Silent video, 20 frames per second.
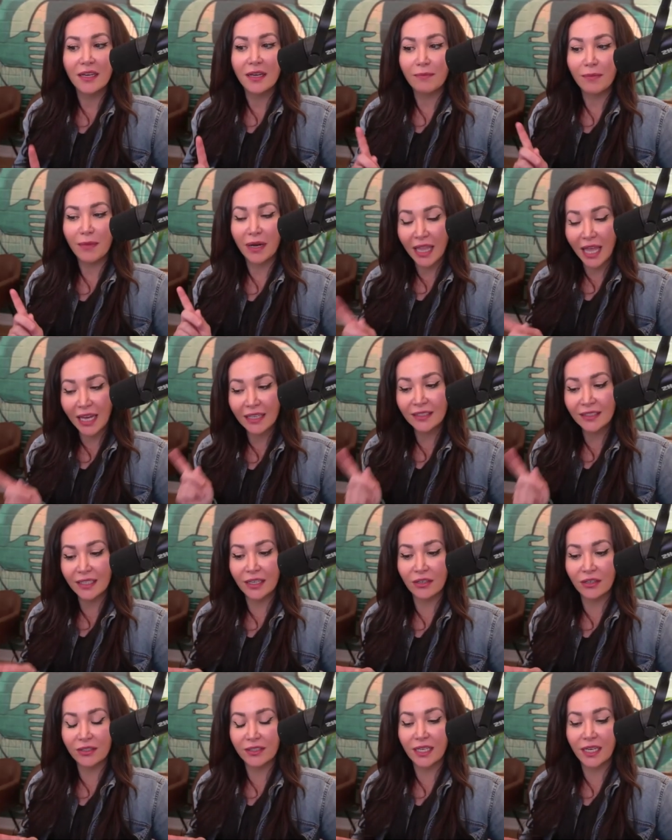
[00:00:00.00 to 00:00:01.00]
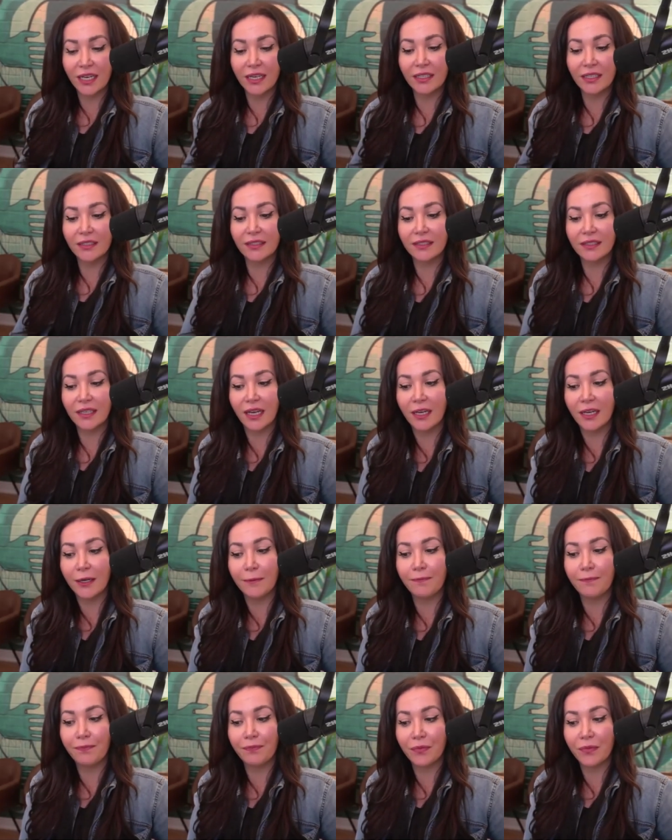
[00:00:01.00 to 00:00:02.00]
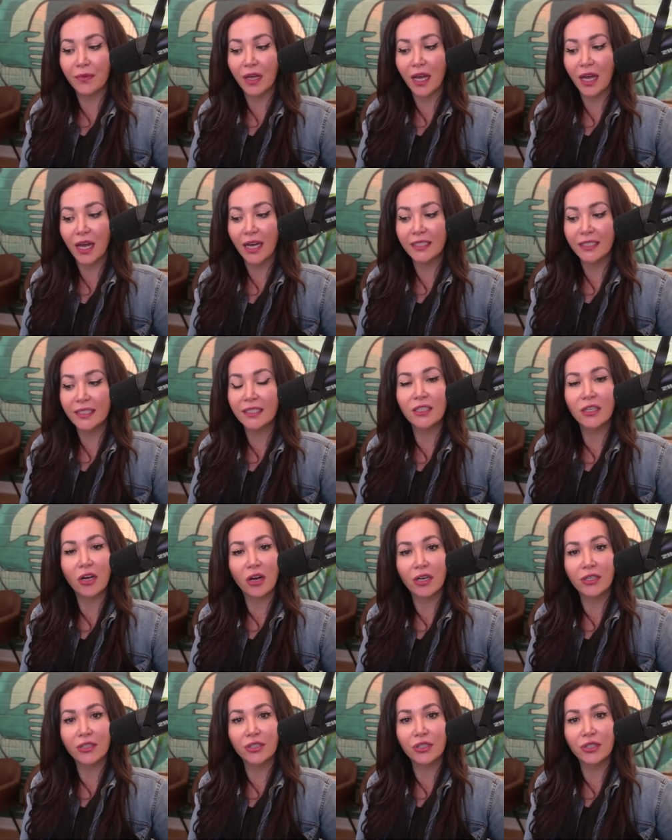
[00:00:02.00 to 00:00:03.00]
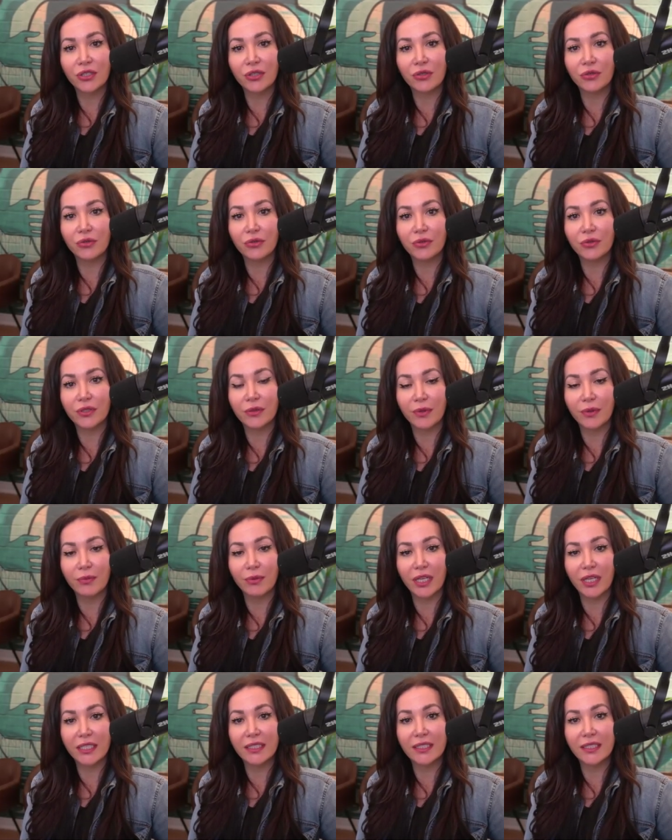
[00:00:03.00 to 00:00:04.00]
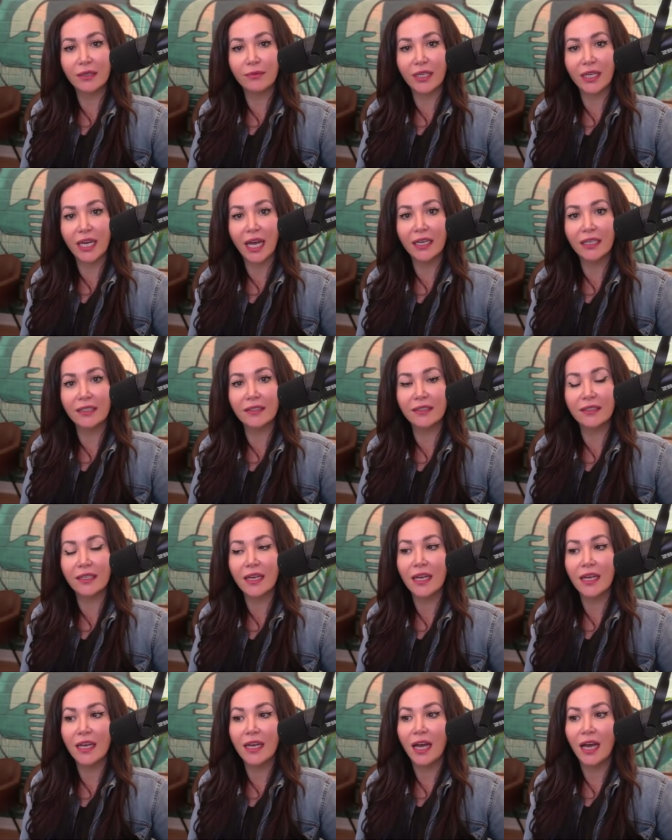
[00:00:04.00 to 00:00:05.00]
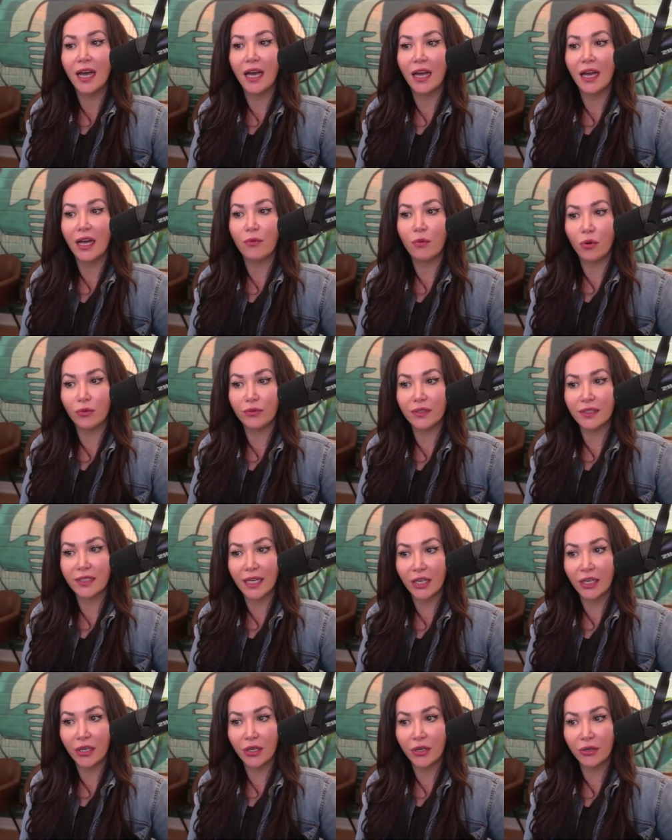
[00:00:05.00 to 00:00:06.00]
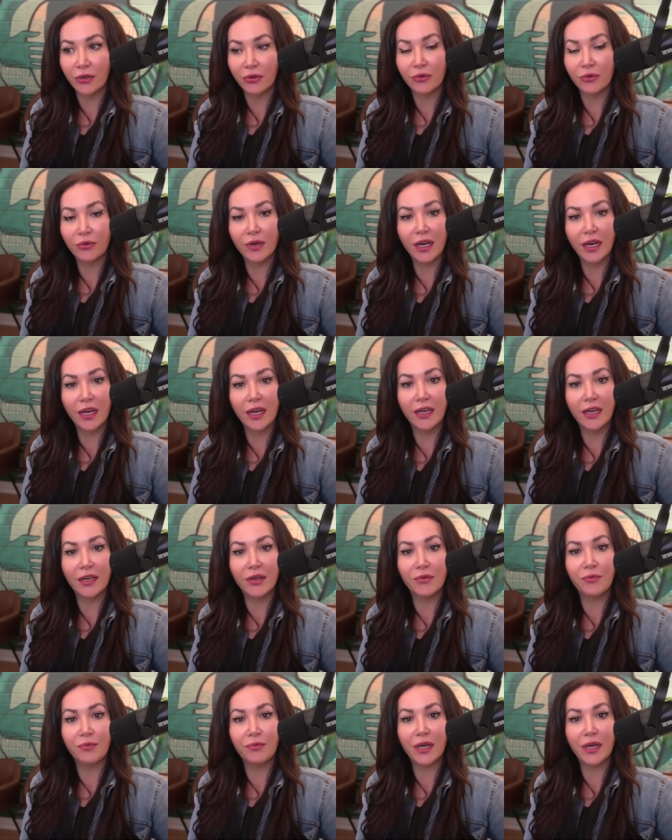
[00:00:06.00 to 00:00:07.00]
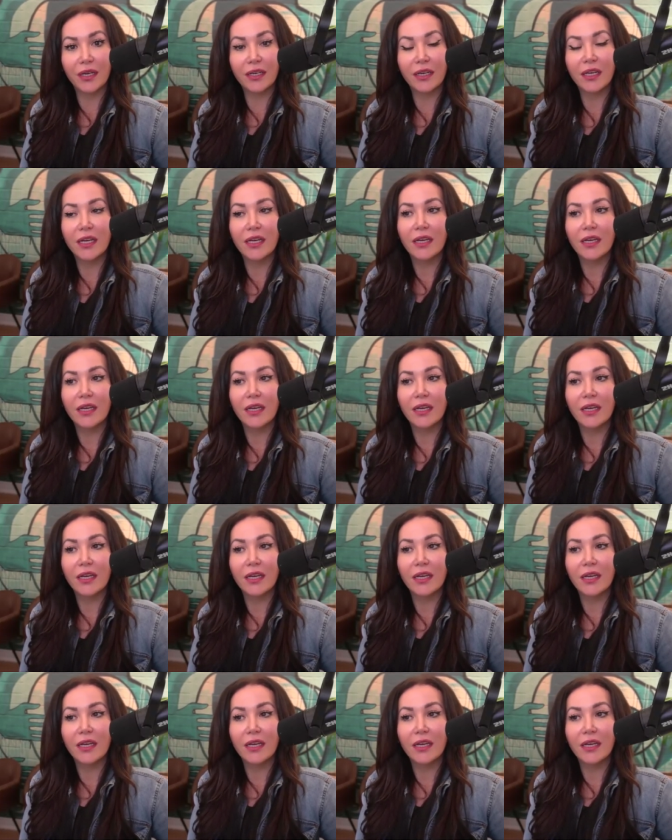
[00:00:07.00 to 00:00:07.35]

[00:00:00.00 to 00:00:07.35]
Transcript: My last thing I'll say is I did talk to some people at CBS. I won't say who, but